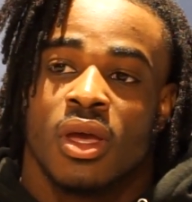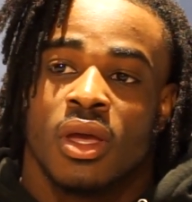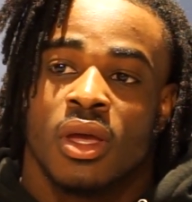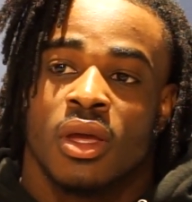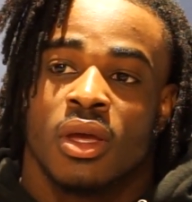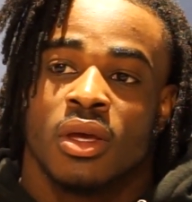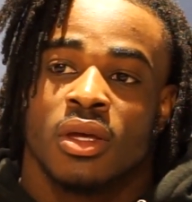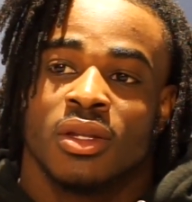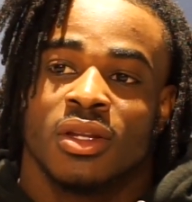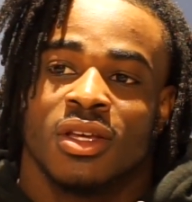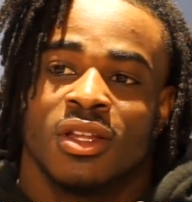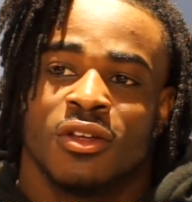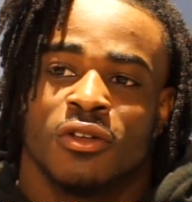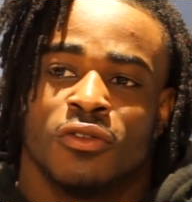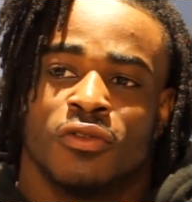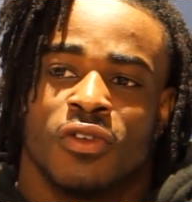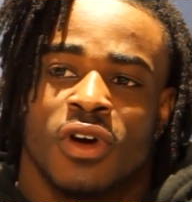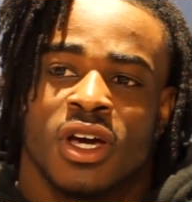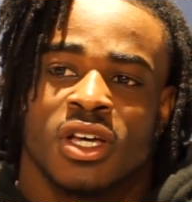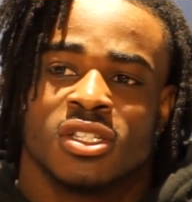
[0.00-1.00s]
And an
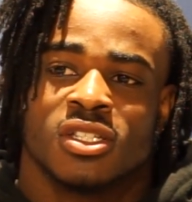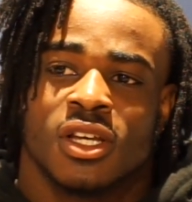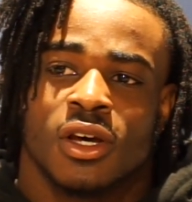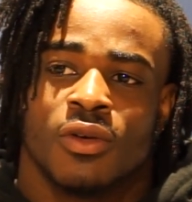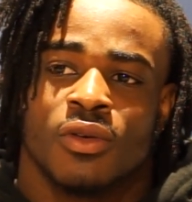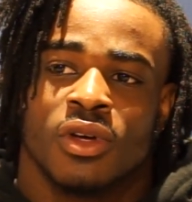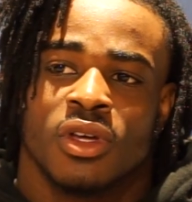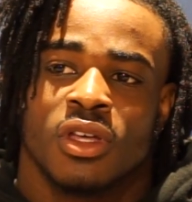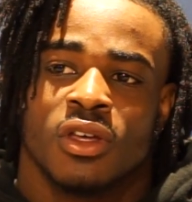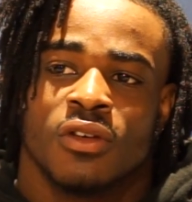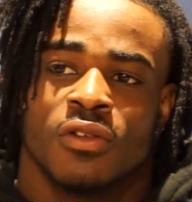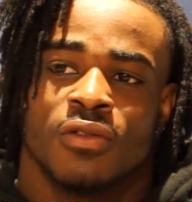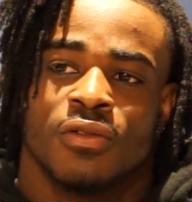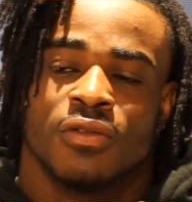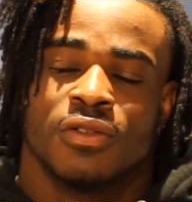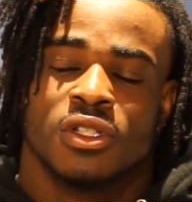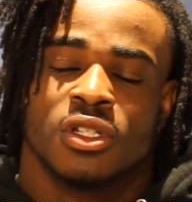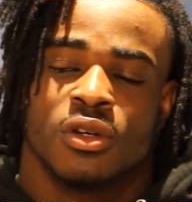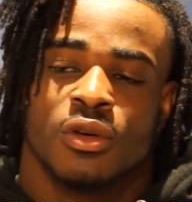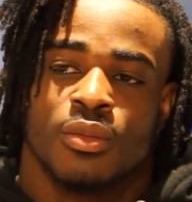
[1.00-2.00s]
advice I would
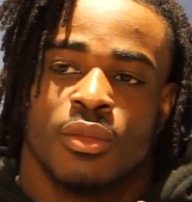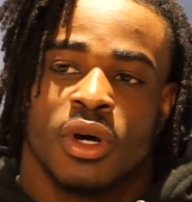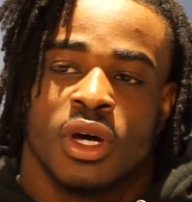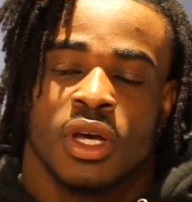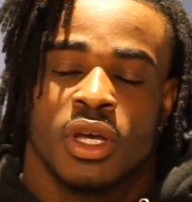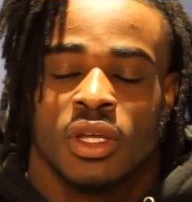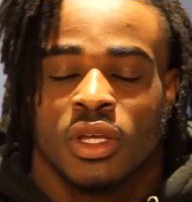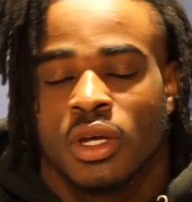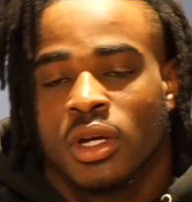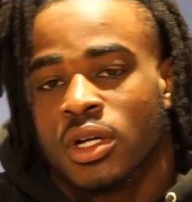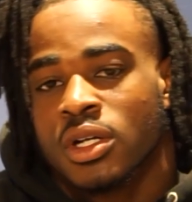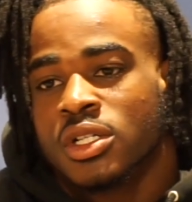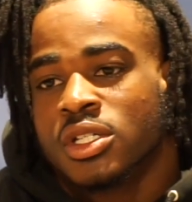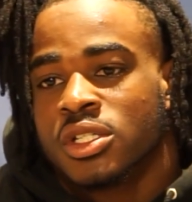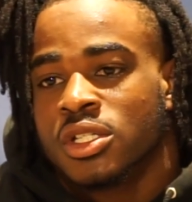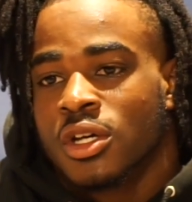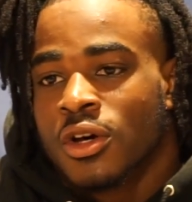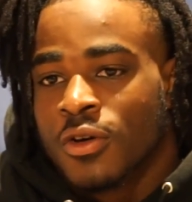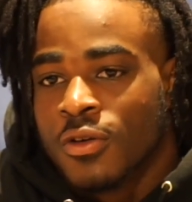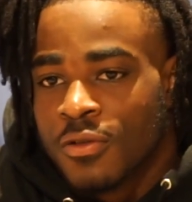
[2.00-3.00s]
give to my younger
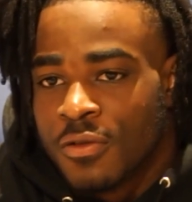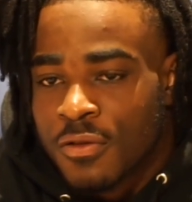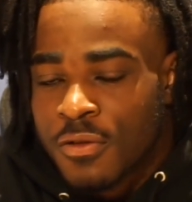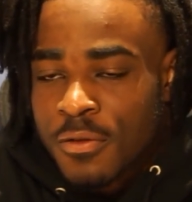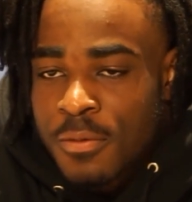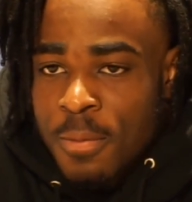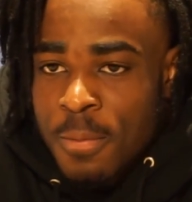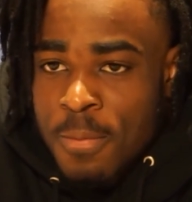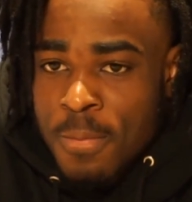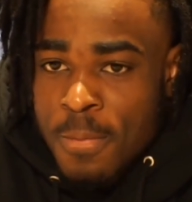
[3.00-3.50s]
self